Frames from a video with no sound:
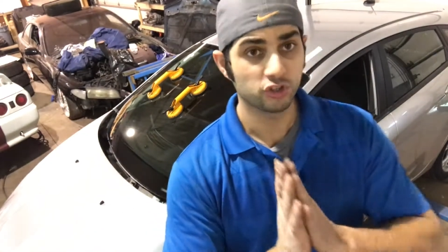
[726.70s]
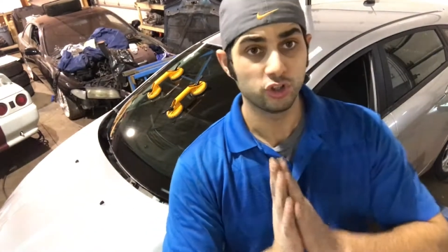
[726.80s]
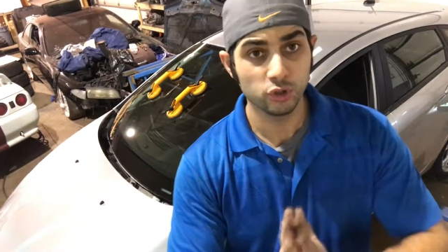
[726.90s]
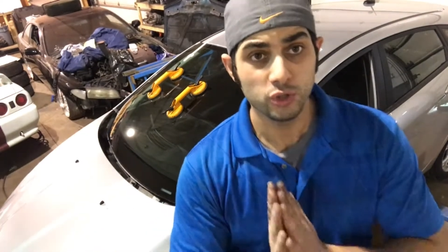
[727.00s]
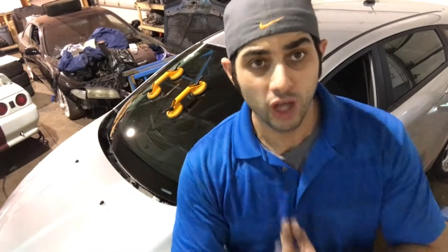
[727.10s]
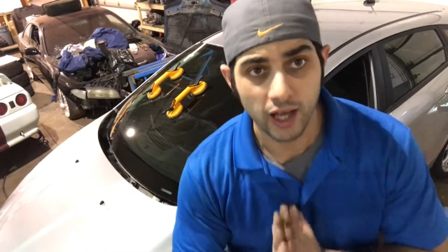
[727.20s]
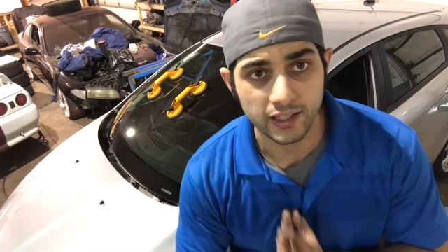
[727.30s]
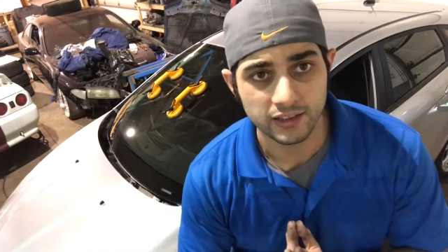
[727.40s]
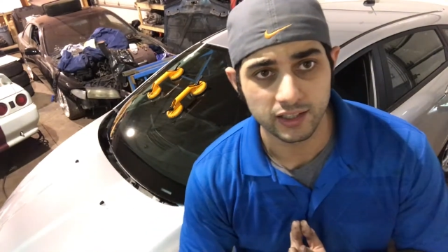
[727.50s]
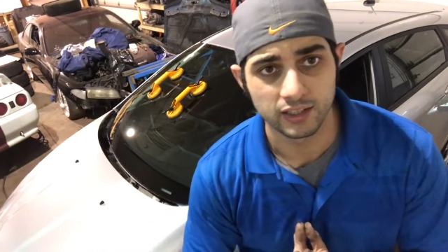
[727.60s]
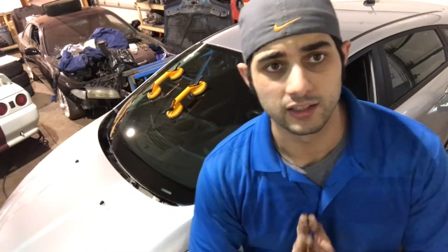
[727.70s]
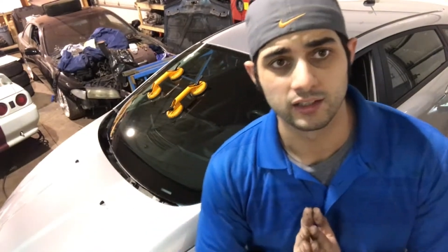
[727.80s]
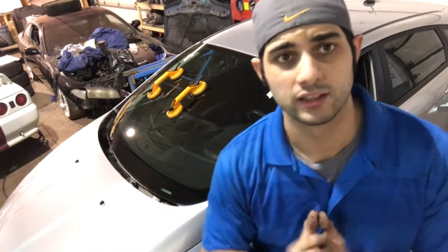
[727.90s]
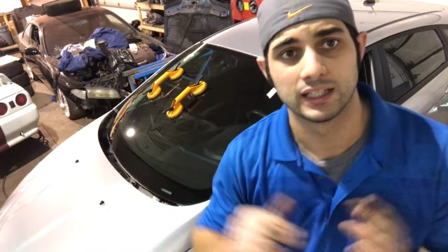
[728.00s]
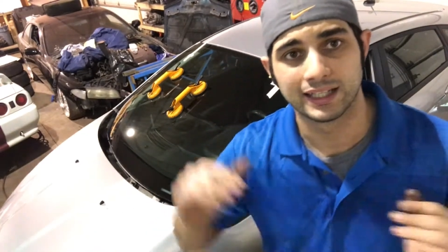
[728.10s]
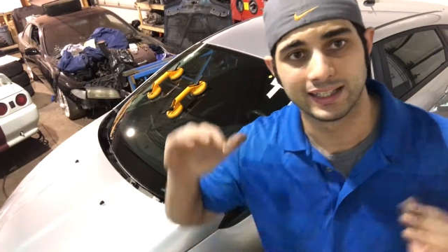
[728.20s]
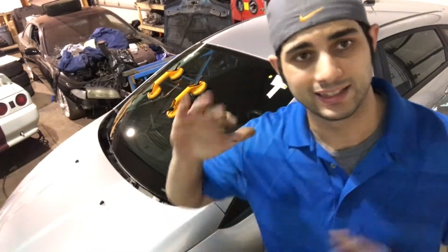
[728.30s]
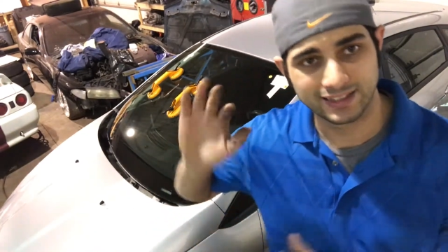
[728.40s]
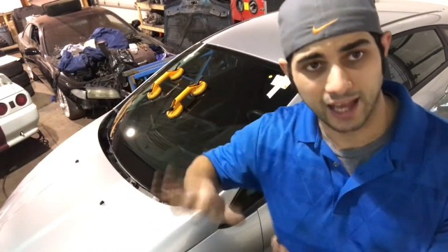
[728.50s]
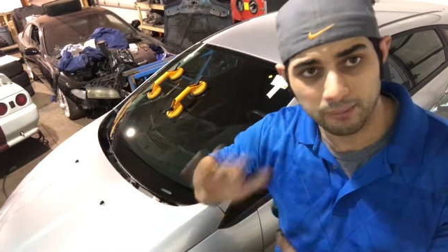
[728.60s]
do not
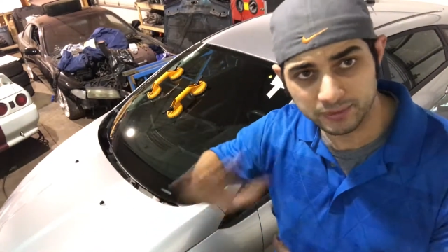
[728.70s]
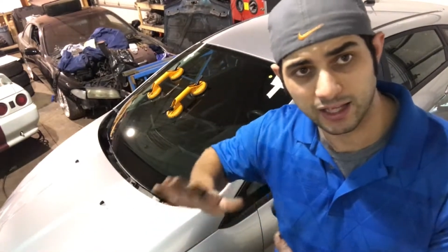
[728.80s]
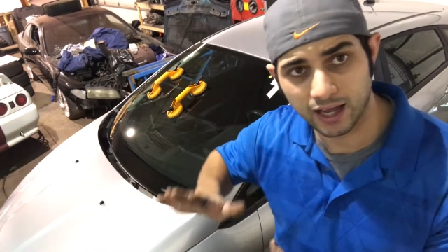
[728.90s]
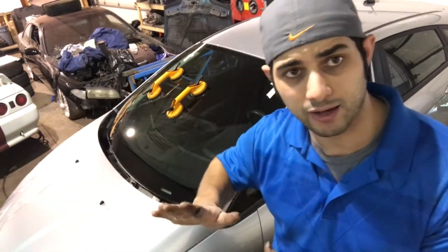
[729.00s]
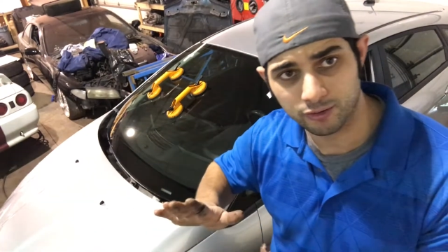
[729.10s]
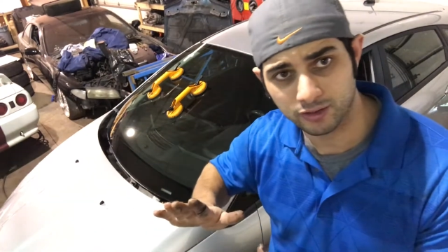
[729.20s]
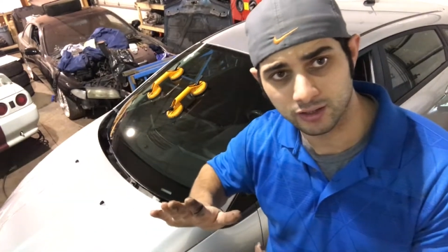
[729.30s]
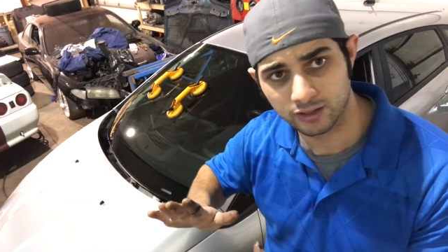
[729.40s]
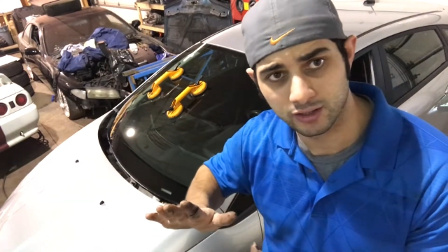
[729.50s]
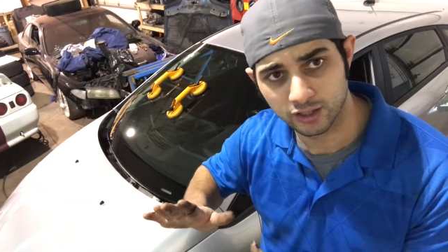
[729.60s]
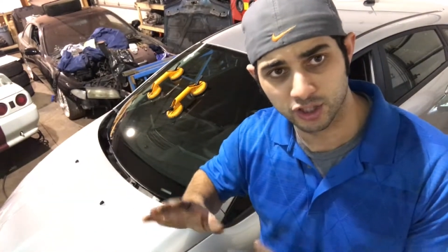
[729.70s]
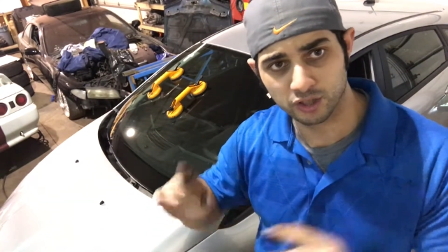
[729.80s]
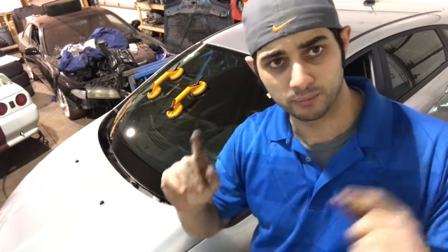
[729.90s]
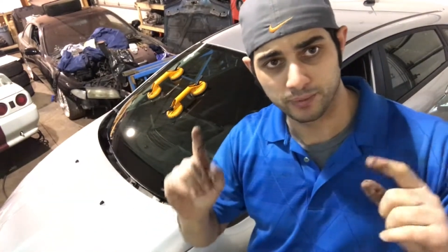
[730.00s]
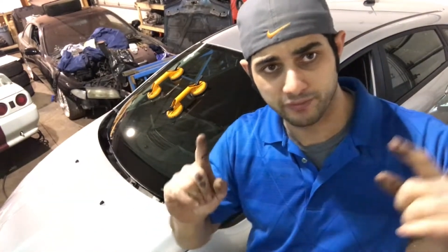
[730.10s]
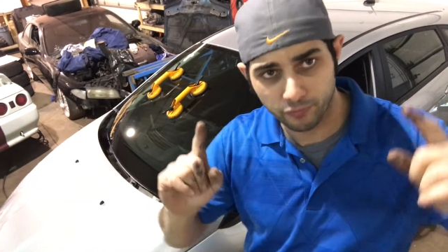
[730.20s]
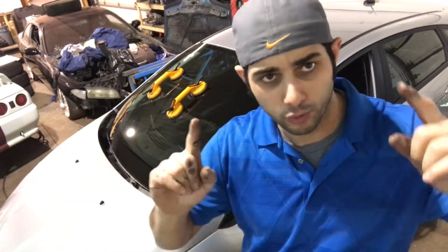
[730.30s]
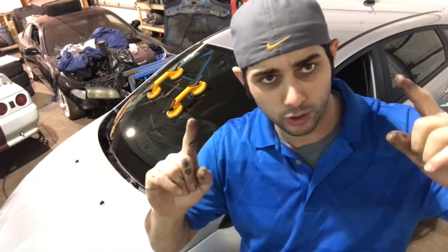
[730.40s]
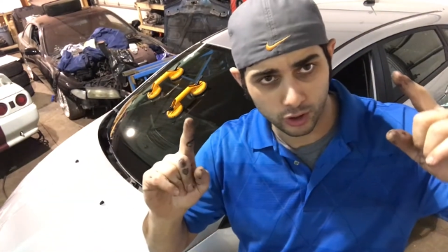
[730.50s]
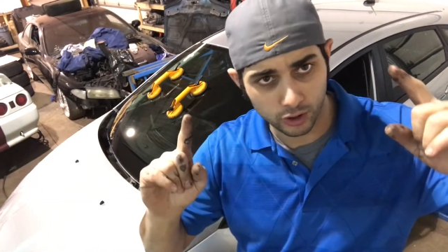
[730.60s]
tap down
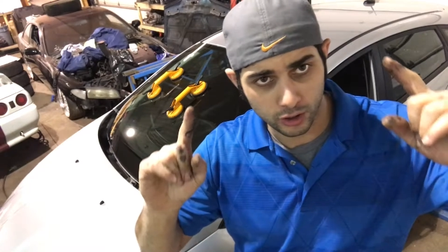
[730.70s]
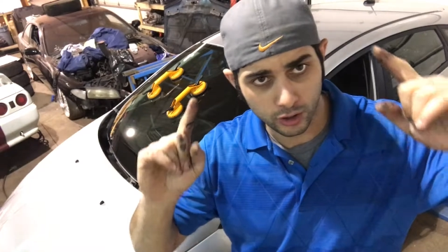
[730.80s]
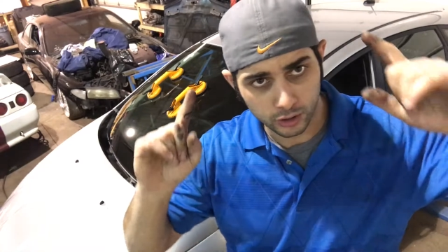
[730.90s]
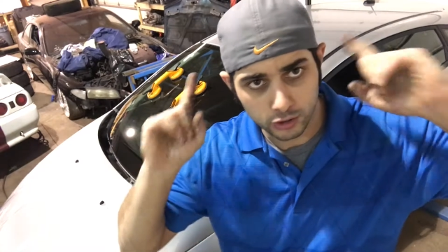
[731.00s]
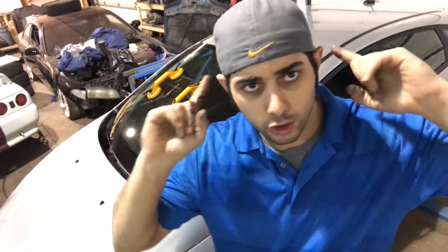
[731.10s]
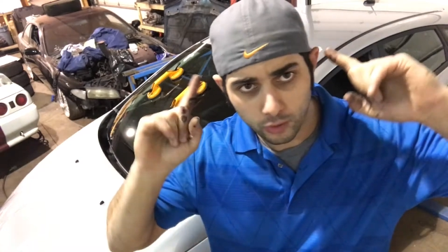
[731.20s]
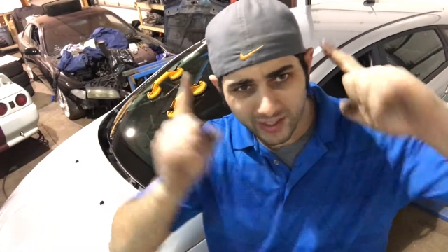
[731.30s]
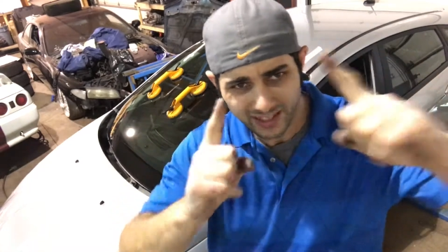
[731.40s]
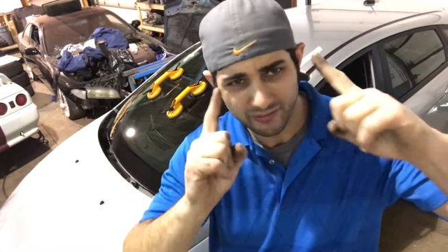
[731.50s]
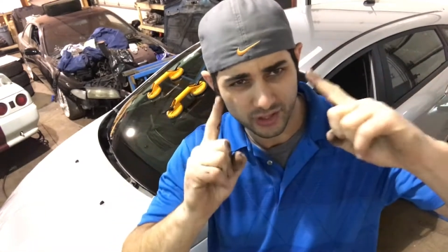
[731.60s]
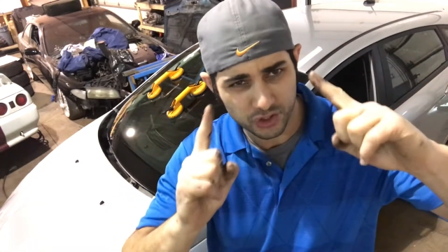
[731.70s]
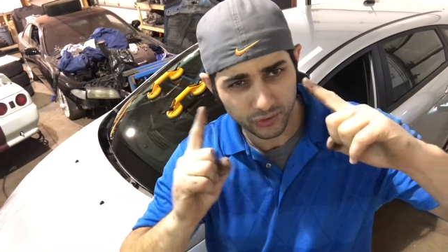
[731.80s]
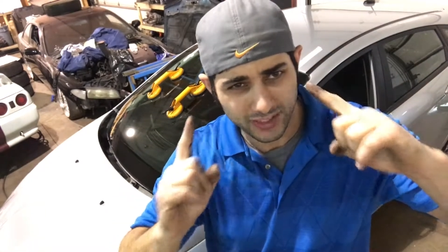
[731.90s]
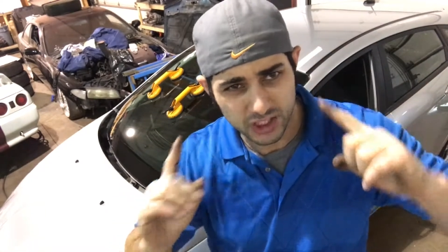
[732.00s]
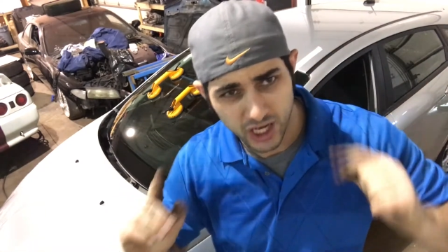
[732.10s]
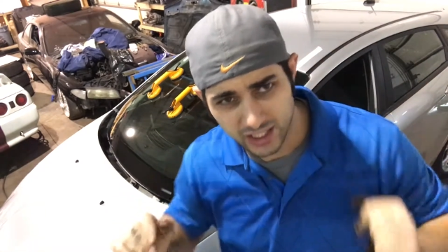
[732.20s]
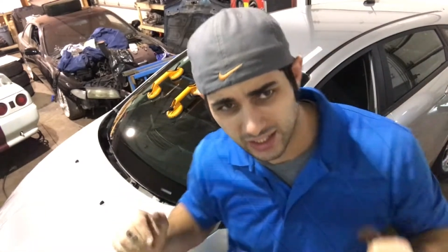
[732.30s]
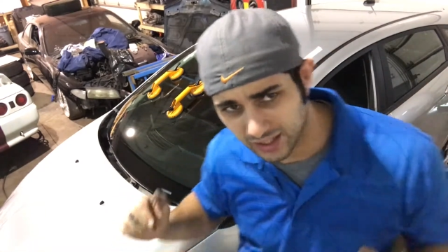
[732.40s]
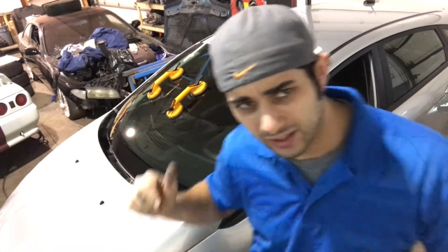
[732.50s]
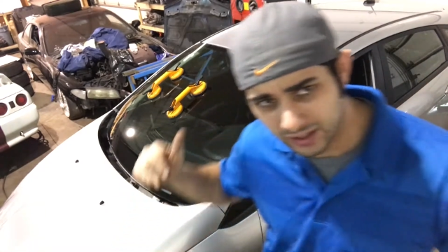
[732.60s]
before knowing and visually
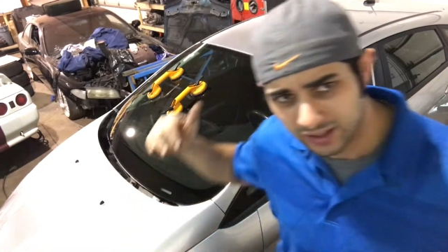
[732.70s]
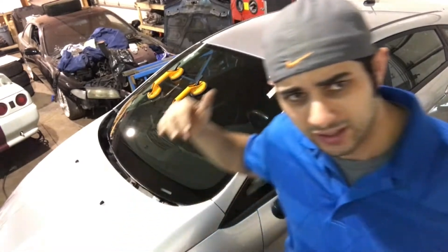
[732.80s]
checking